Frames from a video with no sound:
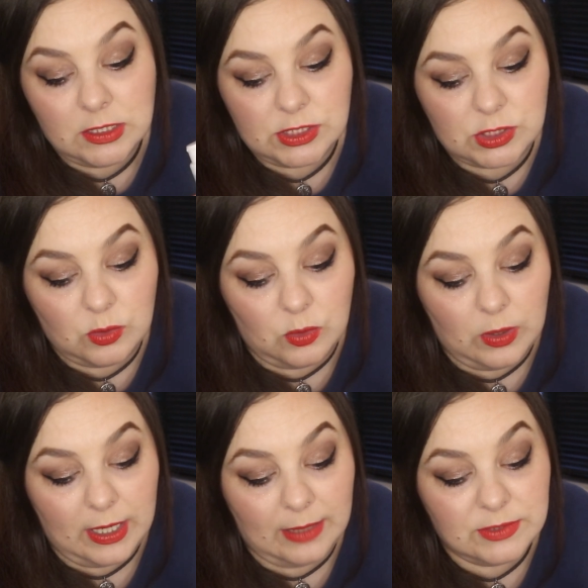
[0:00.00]

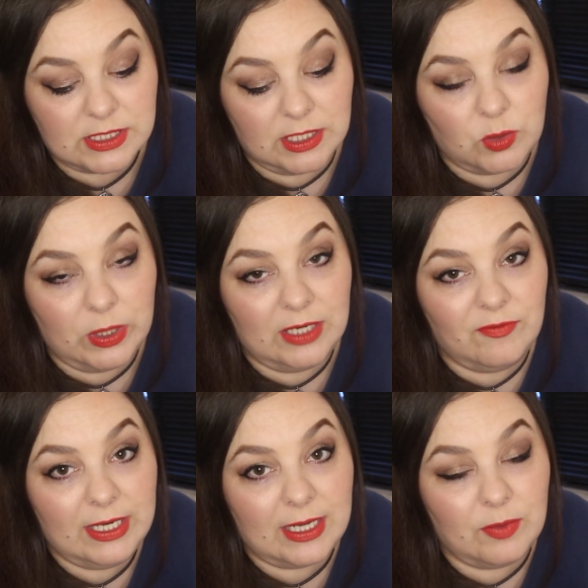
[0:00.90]
So I'm just going to quickly
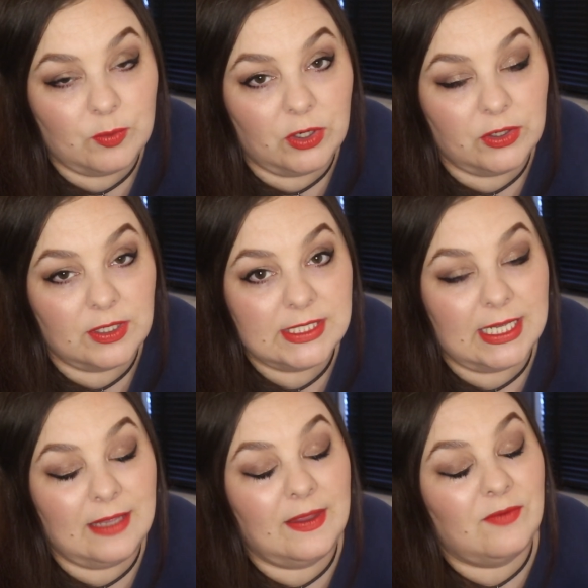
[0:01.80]
recap the products
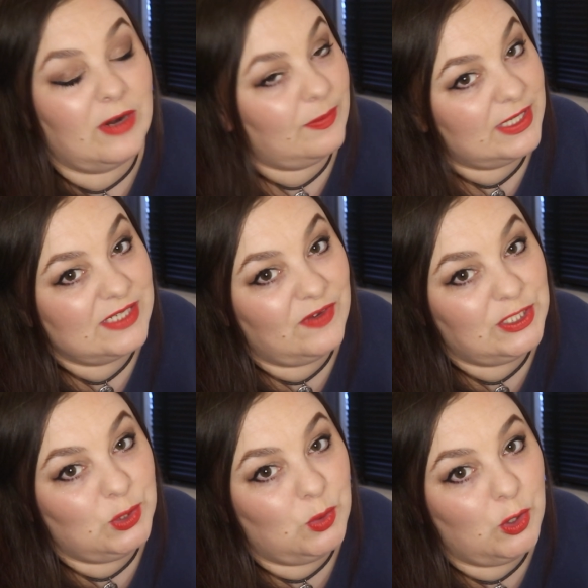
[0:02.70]
and then wrap this
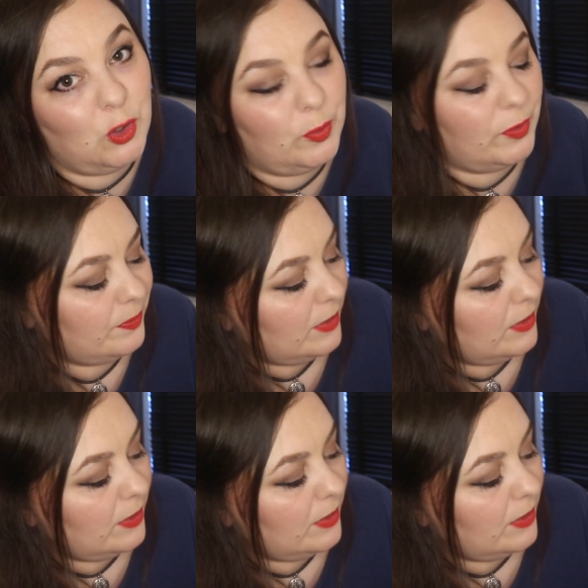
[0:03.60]
video up.